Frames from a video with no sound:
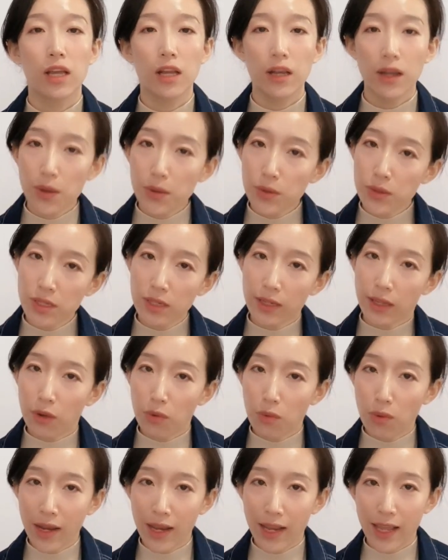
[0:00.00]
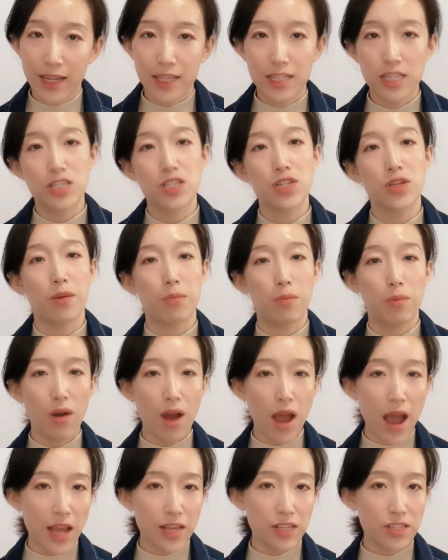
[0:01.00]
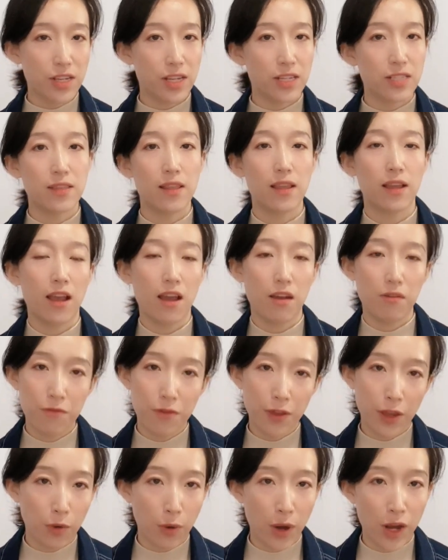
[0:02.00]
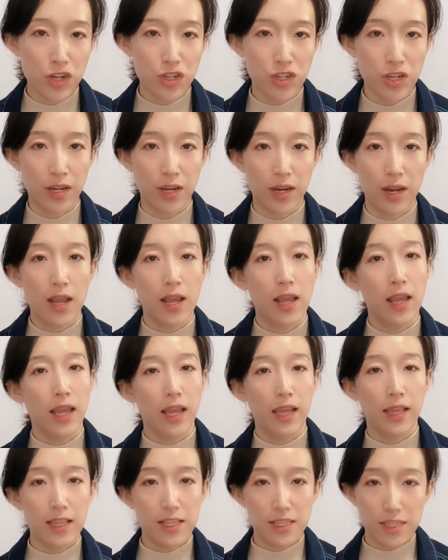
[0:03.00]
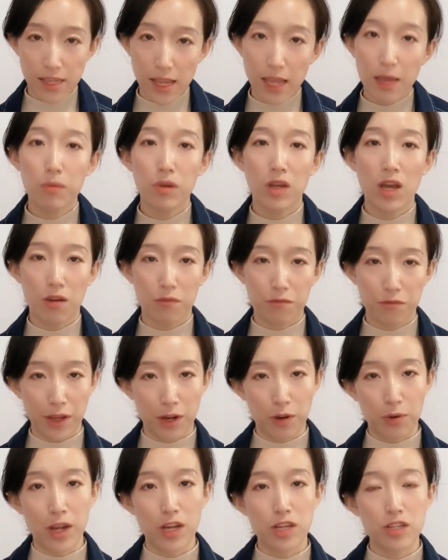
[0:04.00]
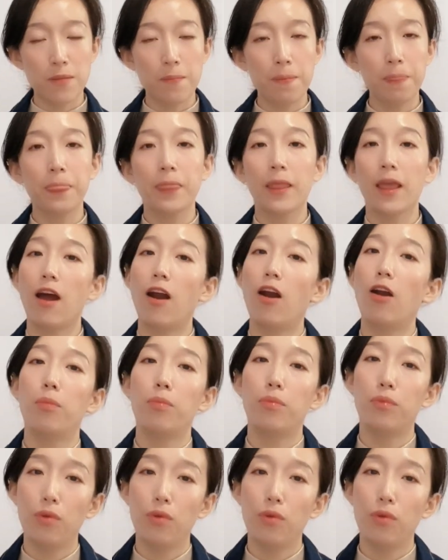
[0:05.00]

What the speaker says: Closely related to the price is the configuration. In the same configuration, our